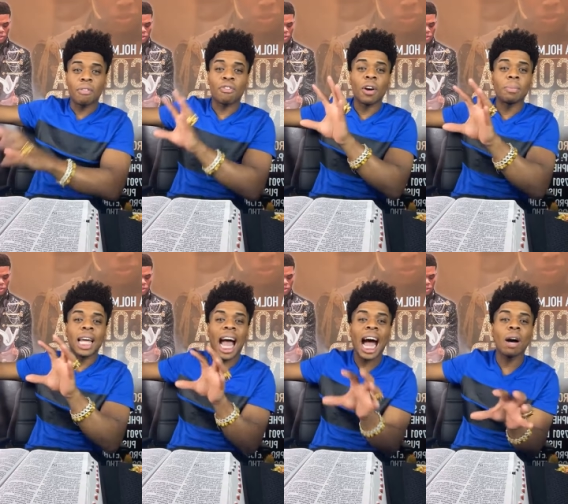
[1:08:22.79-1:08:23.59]

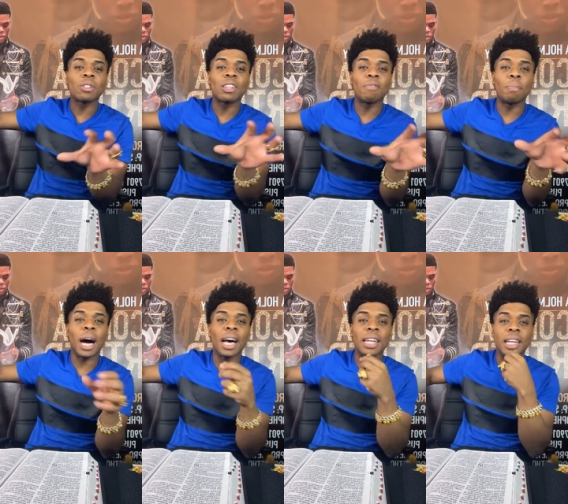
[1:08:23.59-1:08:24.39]
from the house of
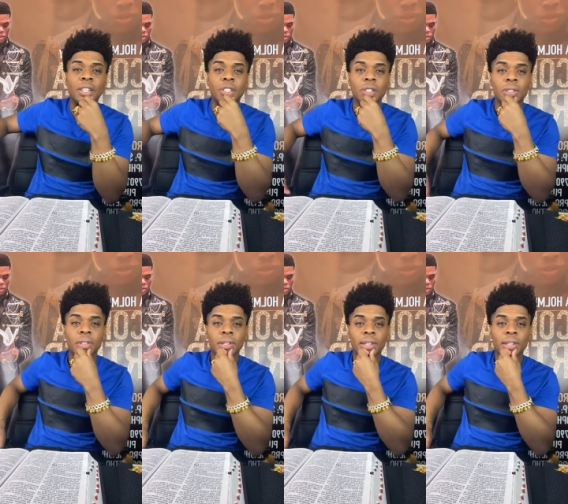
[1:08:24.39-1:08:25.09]
bondage.